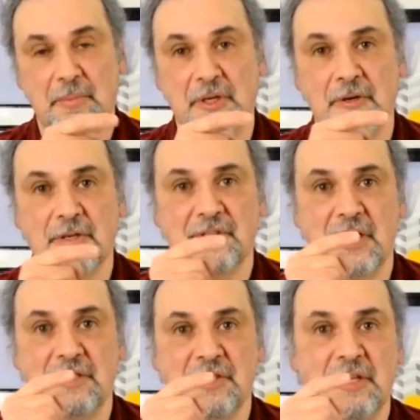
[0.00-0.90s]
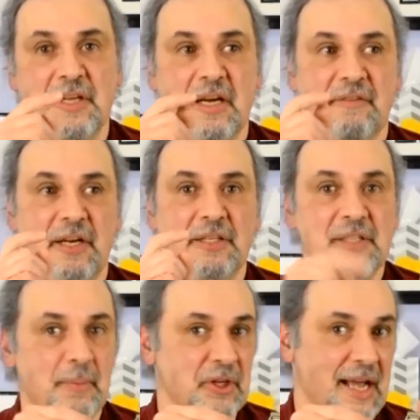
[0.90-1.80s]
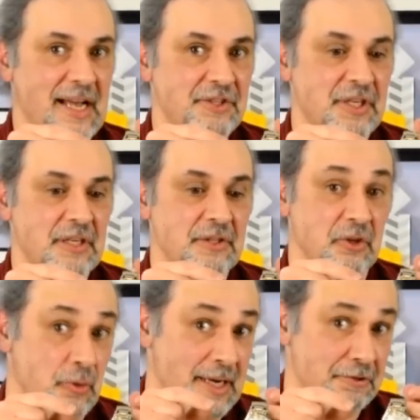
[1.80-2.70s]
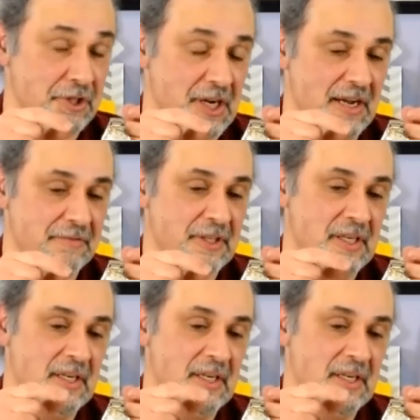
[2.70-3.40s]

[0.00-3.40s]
because they say they have a double gasket in the crown shaft.